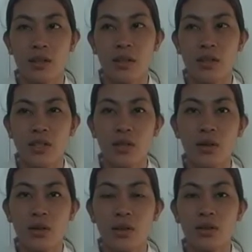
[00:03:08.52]
Sometimes in
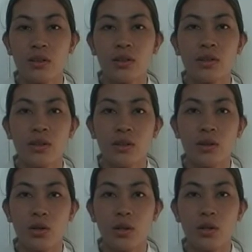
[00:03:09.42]
cold.
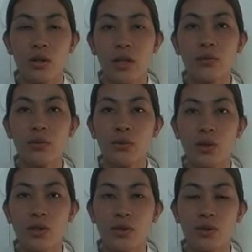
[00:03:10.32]
Or in food
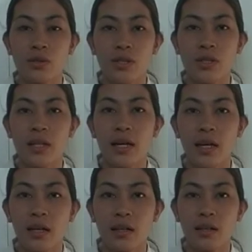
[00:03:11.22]
also, just
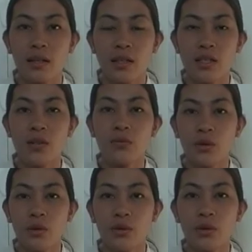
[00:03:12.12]
like a
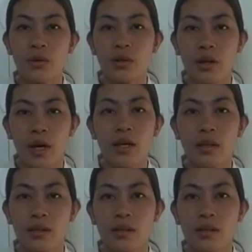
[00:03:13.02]
seafood or egg.